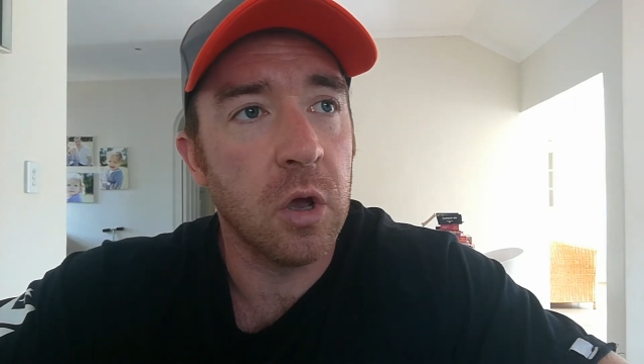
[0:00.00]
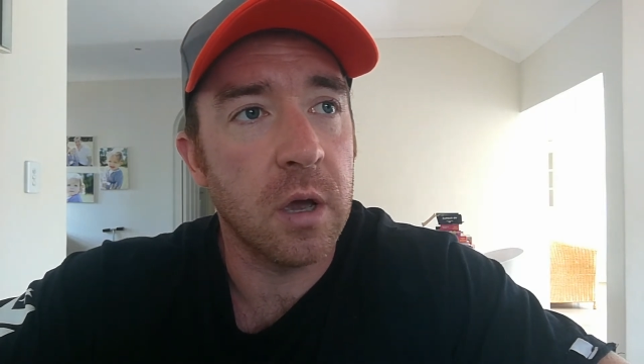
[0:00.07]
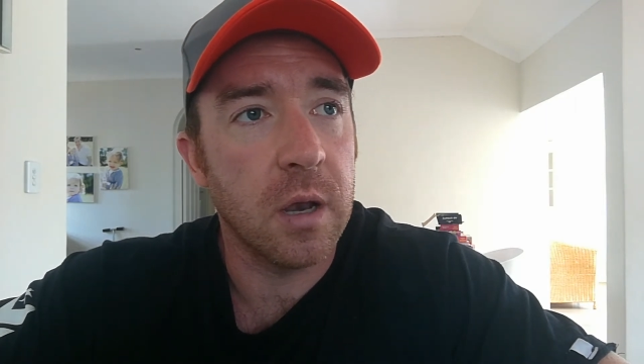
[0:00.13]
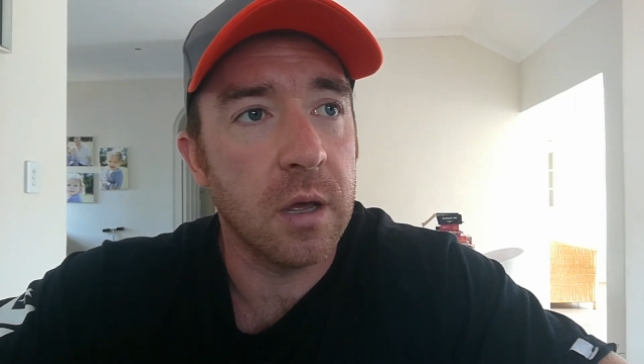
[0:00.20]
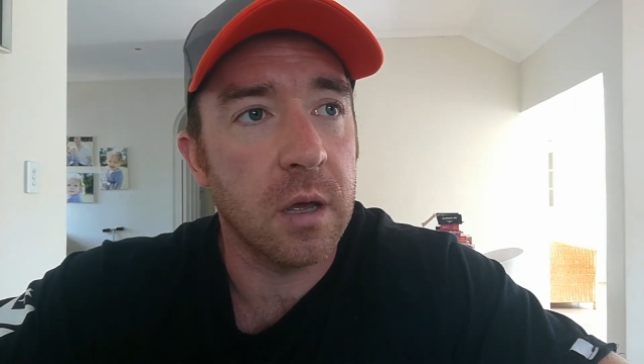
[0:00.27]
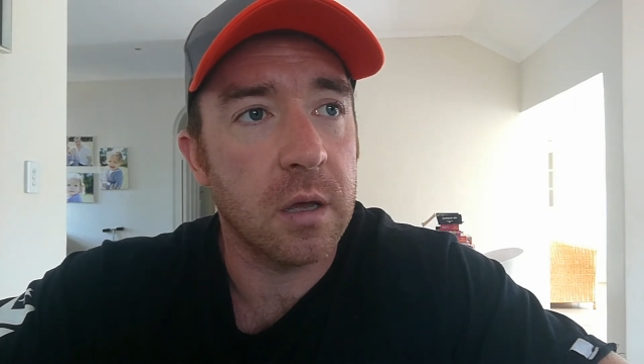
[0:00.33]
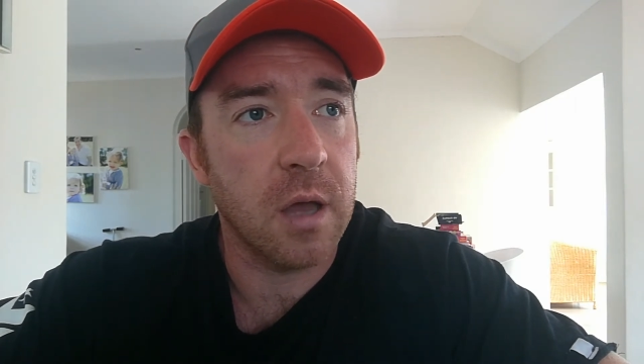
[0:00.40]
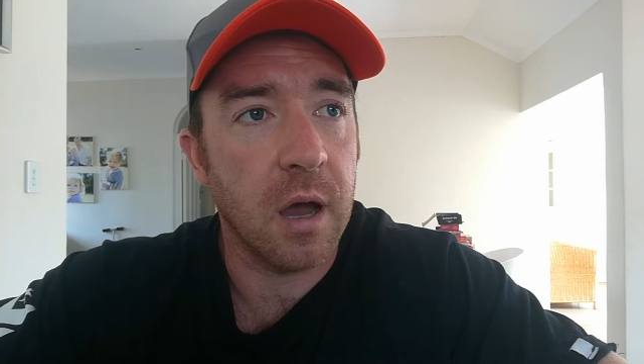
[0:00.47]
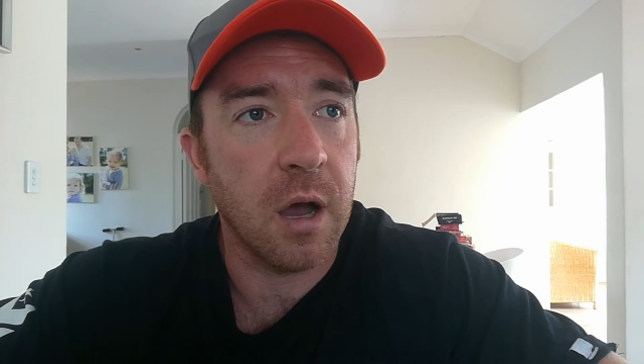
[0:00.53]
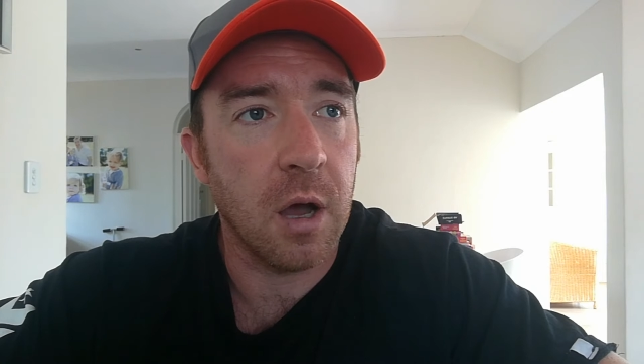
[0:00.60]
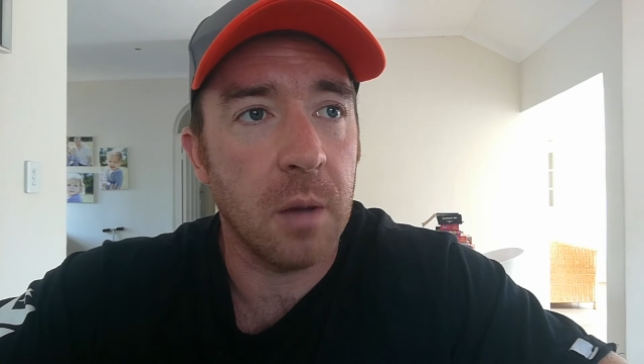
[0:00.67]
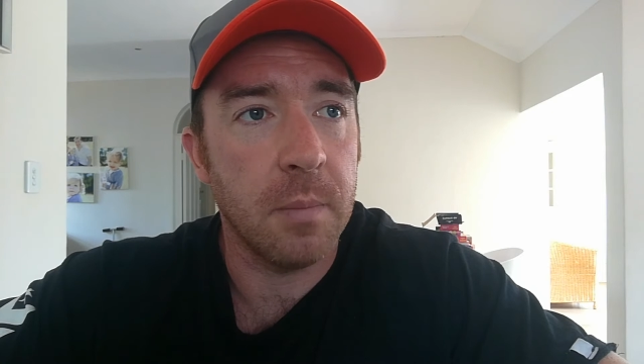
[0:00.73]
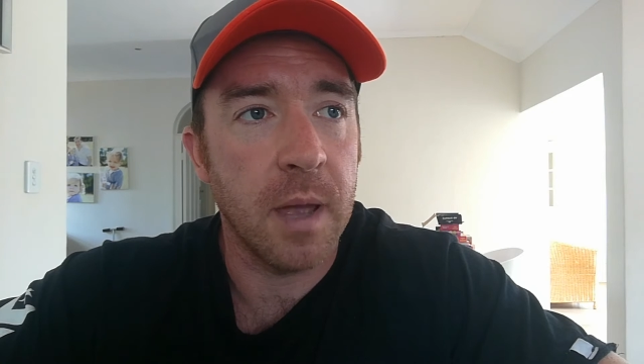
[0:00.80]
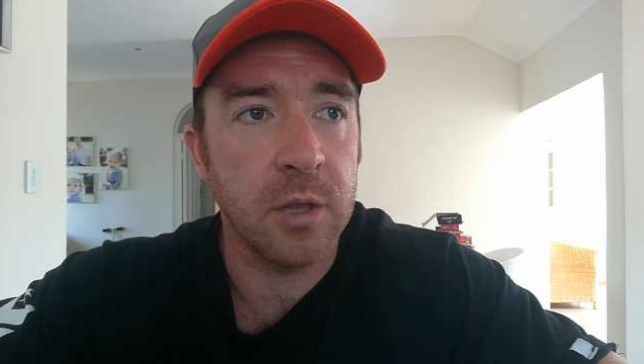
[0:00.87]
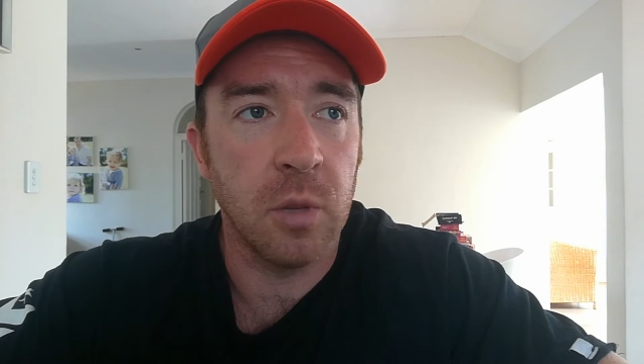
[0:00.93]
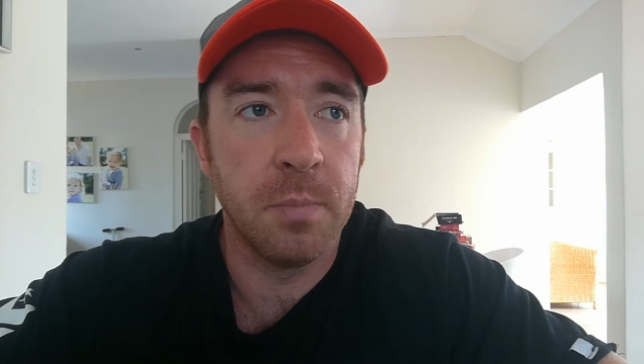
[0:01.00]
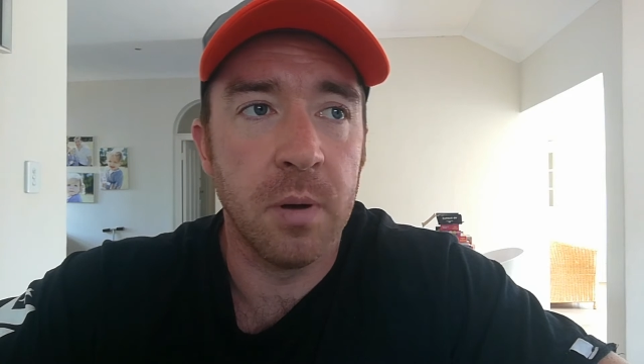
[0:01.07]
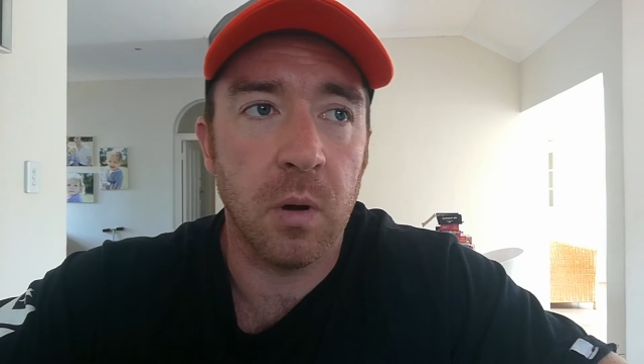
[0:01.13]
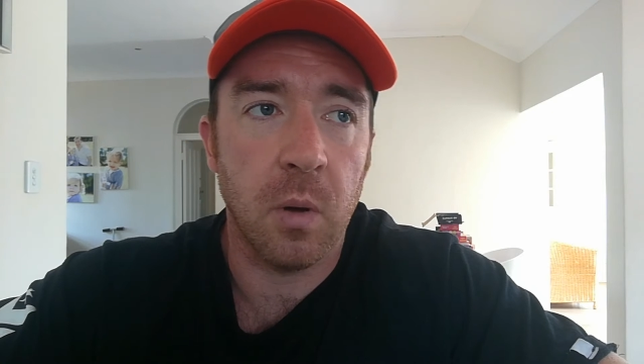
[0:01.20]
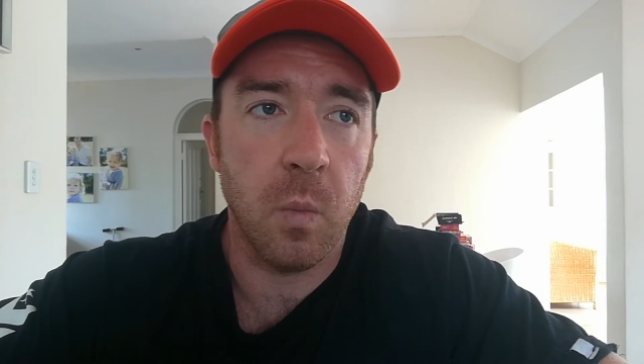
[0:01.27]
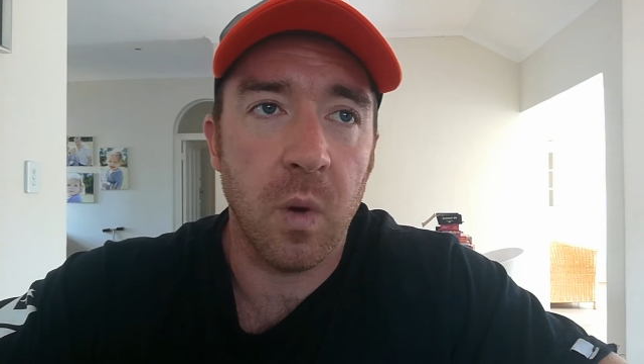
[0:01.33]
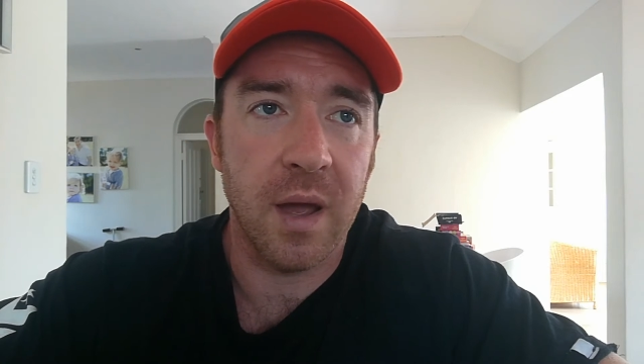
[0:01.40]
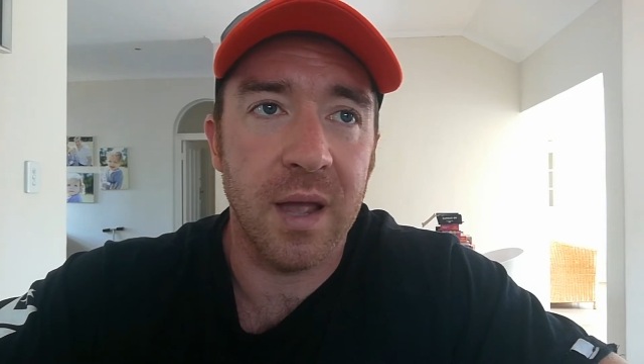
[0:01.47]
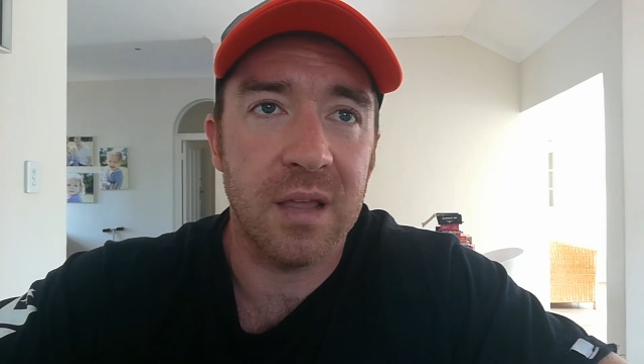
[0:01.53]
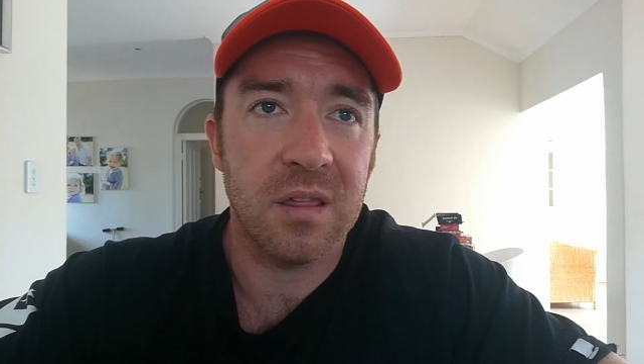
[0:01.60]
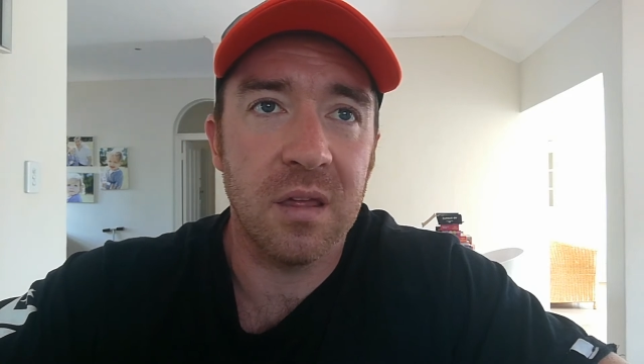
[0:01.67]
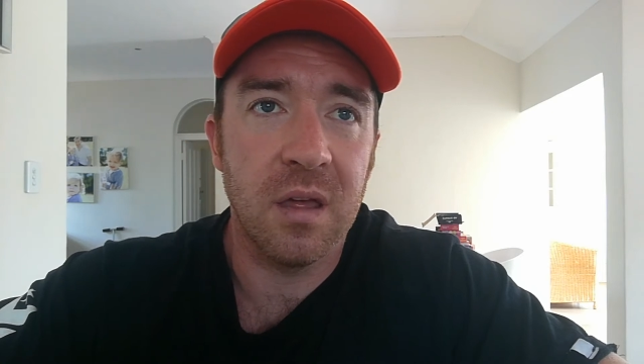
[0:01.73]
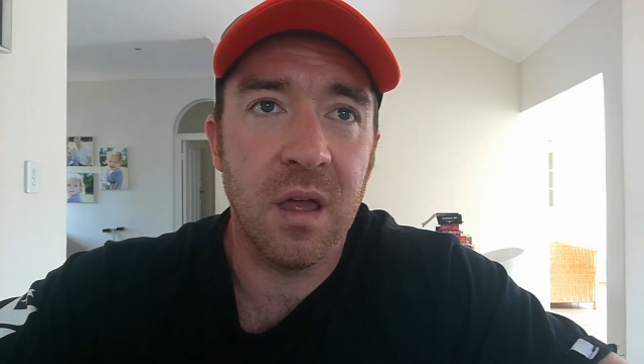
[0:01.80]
at a carb and you put on weight,